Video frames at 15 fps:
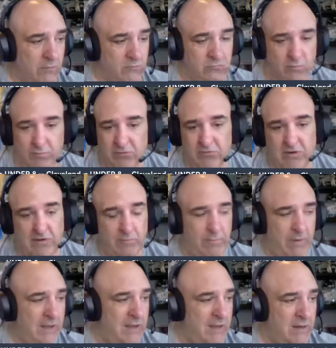Trubisky's
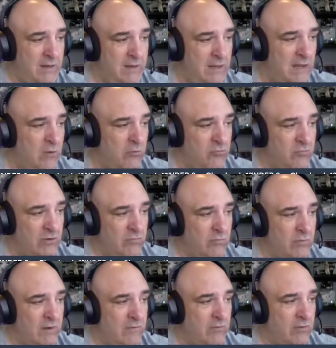bad. They don't trust
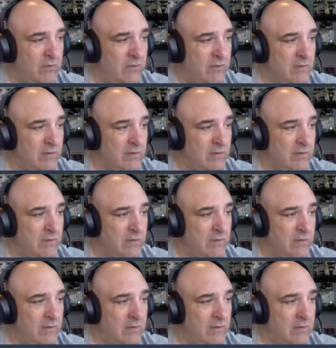him, whatever.